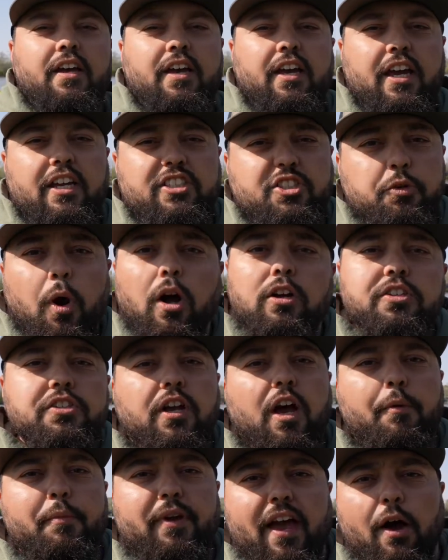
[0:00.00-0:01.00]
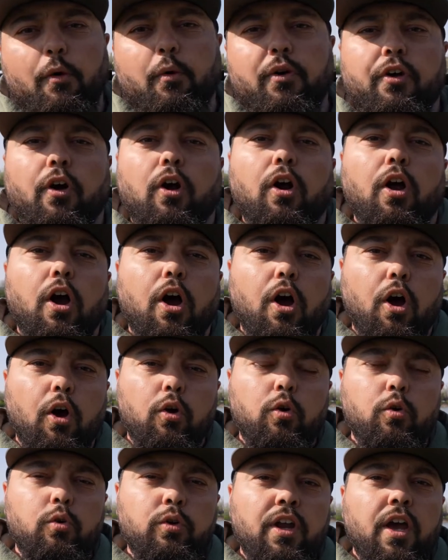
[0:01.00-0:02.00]
And so we're also coming out with our
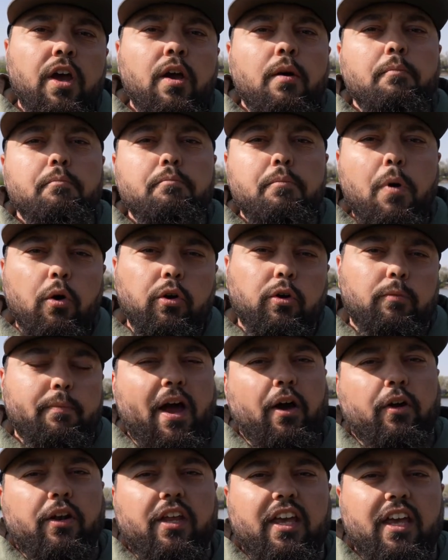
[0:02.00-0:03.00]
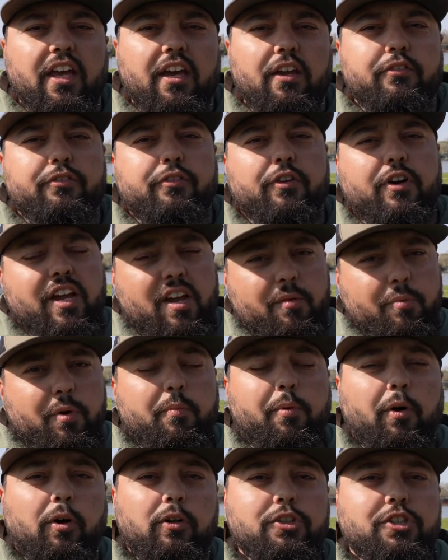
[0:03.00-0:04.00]
own motor mount kit for
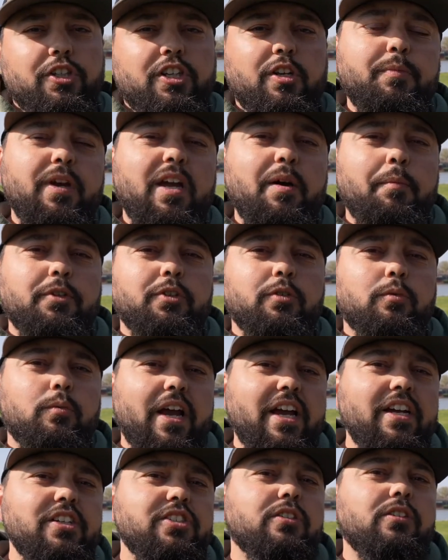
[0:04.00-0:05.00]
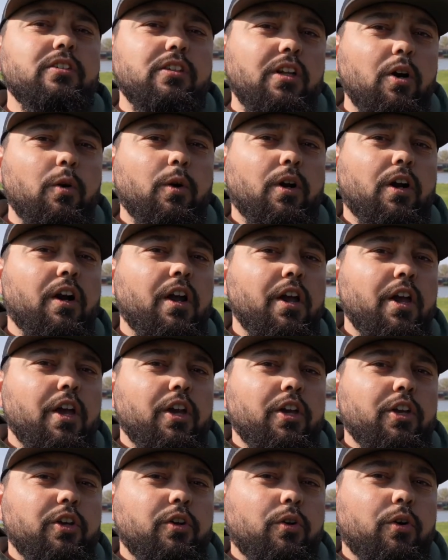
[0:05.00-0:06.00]
e-propulsion to be able to raise or lower
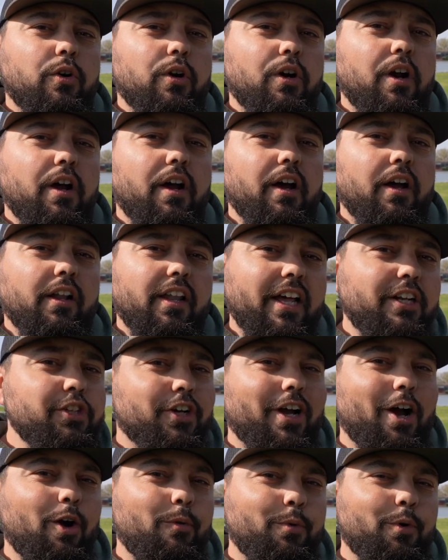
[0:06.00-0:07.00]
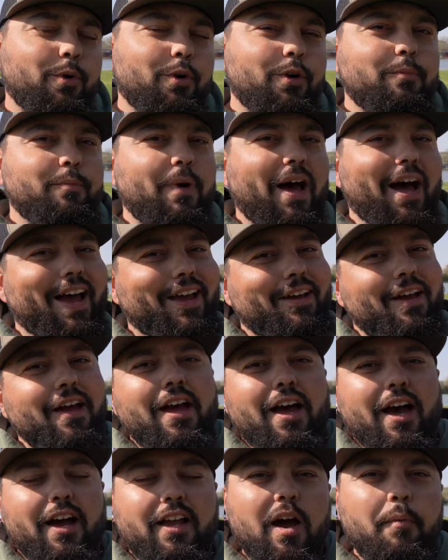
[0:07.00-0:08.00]
your electric outboard by
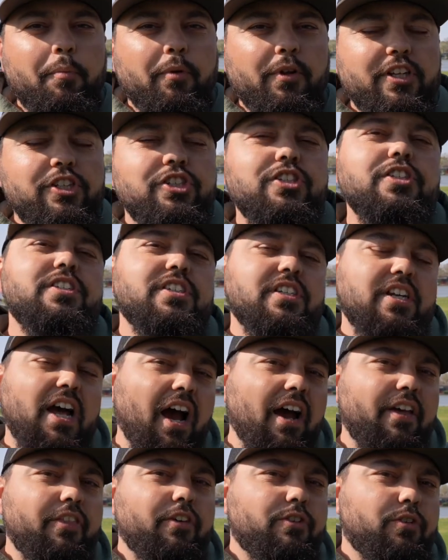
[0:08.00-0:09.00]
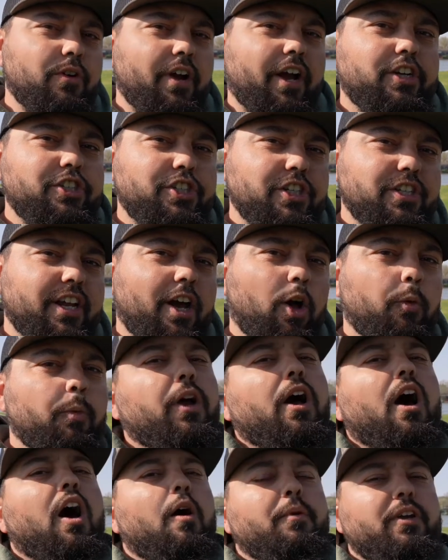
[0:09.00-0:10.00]
a couple inches in either direction to help
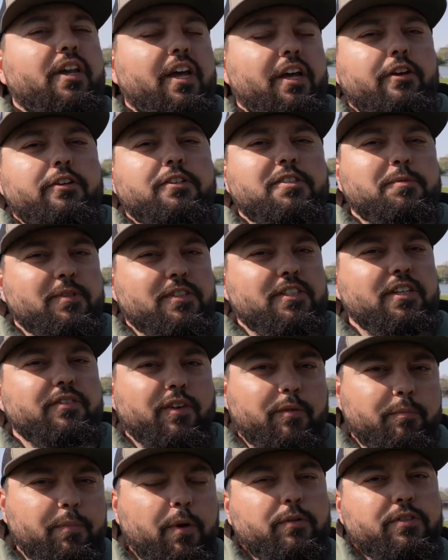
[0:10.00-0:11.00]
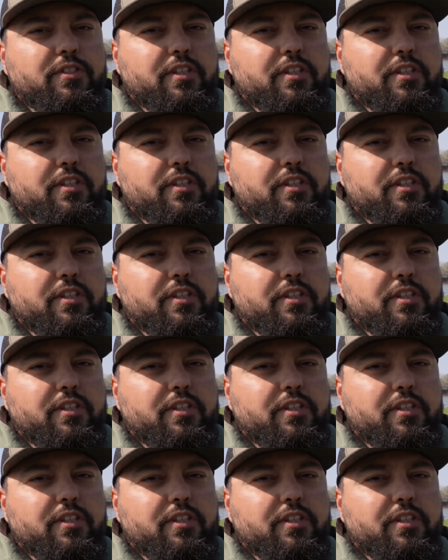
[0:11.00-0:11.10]
accommodate your specific boat